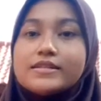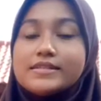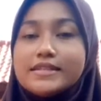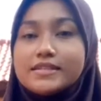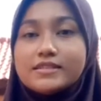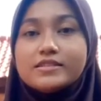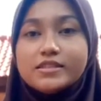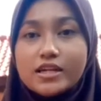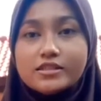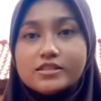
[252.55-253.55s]
Season
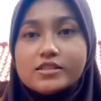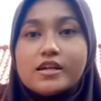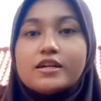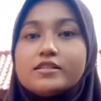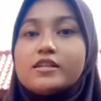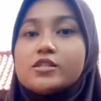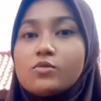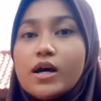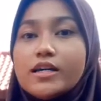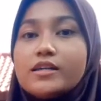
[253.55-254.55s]
change.
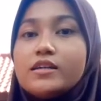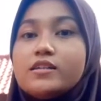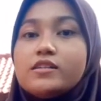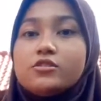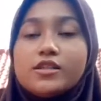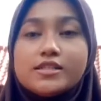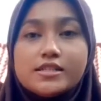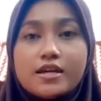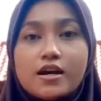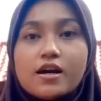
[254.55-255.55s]
That's why in
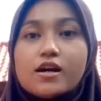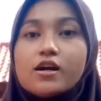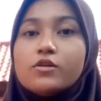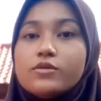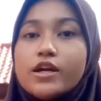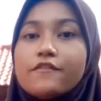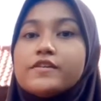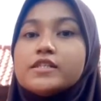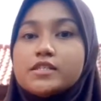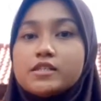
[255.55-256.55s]
Indonesia we have
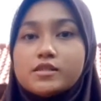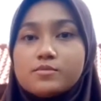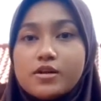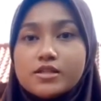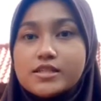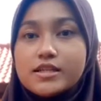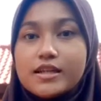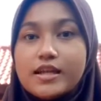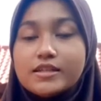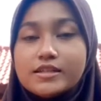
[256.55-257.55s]
6 months
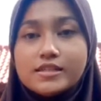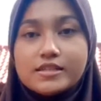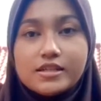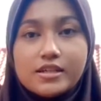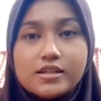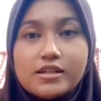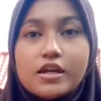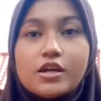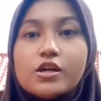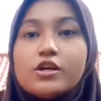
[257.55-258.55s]
rainy season,
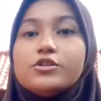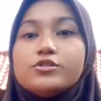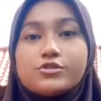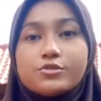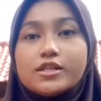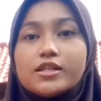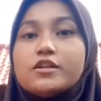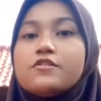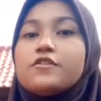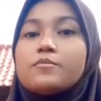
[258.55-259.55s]

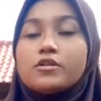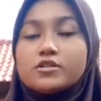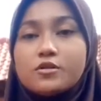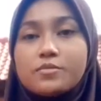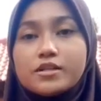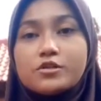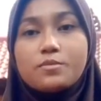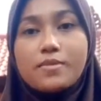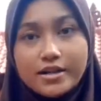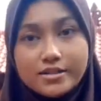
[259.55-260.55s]
usually from October to
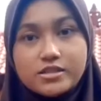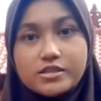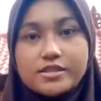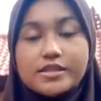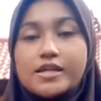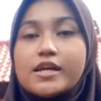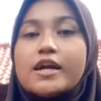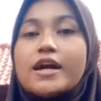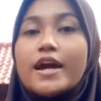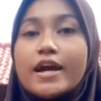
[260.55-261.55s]
March,
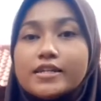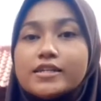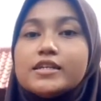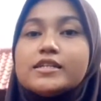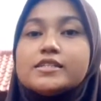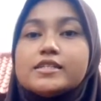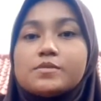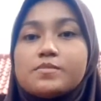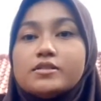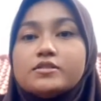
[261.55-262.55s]
and
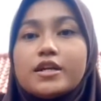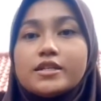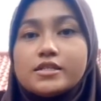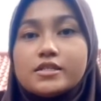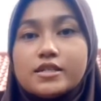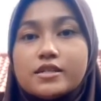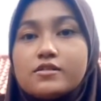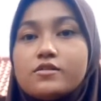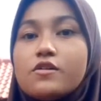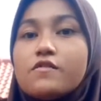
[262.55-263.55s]
6-month dry season
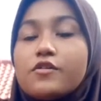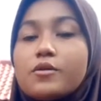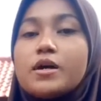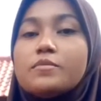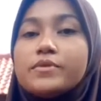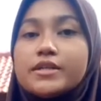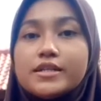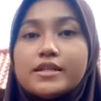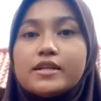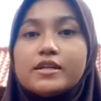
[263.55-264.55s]
from
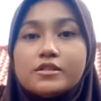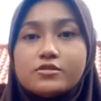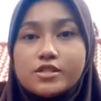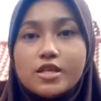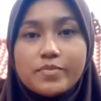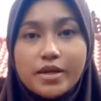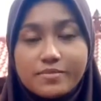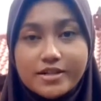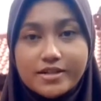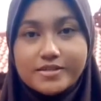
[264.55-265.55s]
April to September.